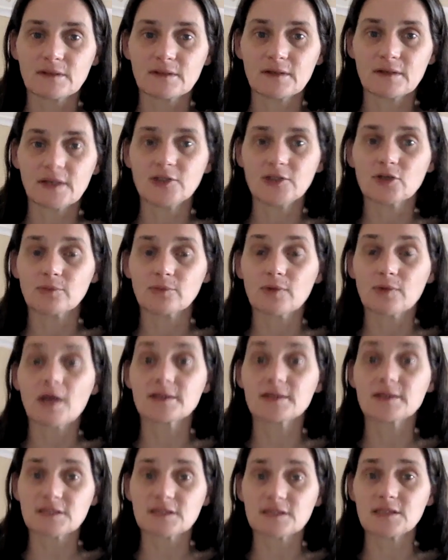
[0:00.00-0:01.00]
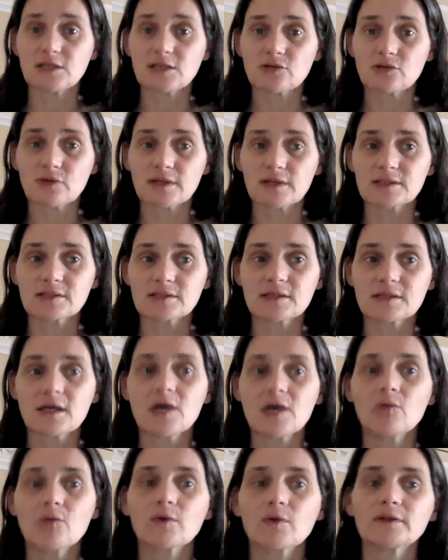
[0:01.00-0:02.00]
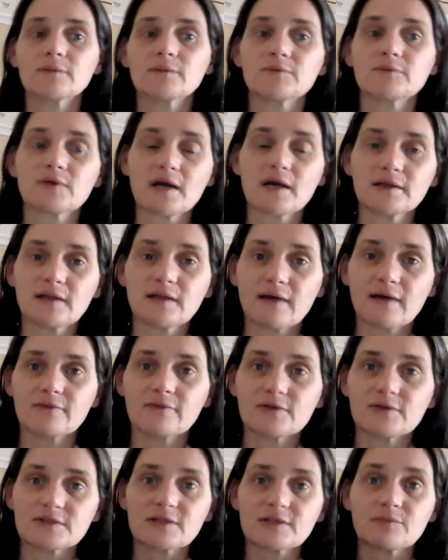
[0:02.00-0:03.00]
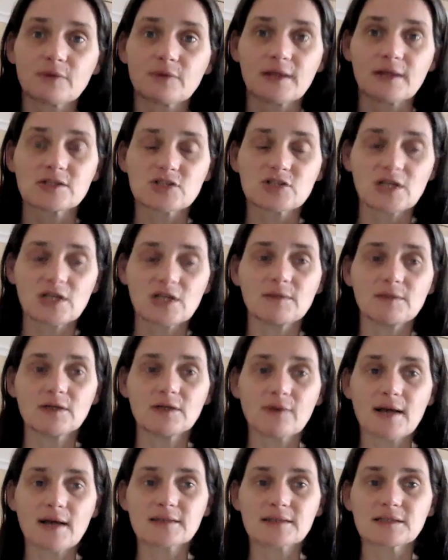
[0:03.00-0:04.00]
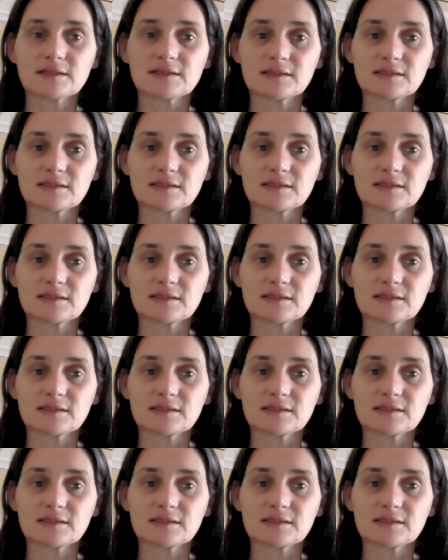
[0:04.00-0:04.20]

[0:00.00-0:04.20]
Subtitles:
in your blood to decrease. When the blood levels of branched chain amino acids